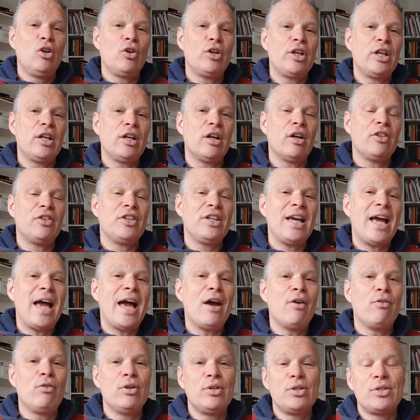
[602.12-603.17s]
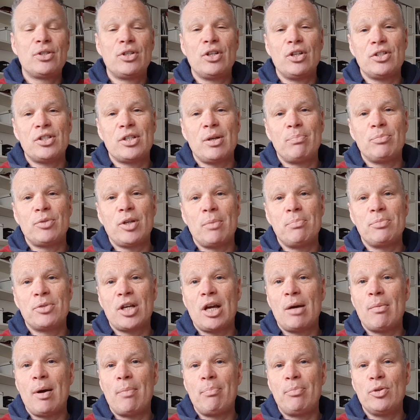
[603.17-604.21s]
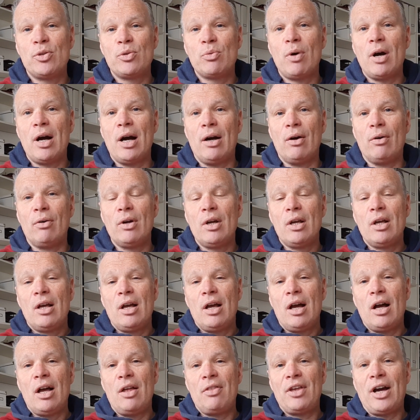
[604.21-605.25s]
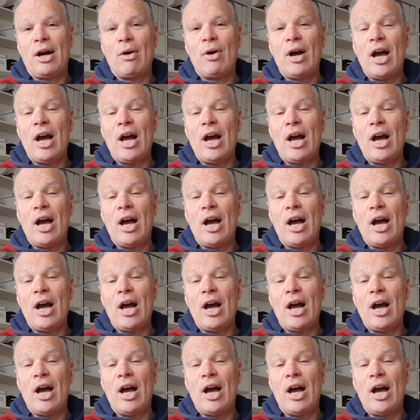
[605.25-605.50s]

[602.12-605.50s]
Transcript: looking at the errors that sometimes come up as well, uh, that will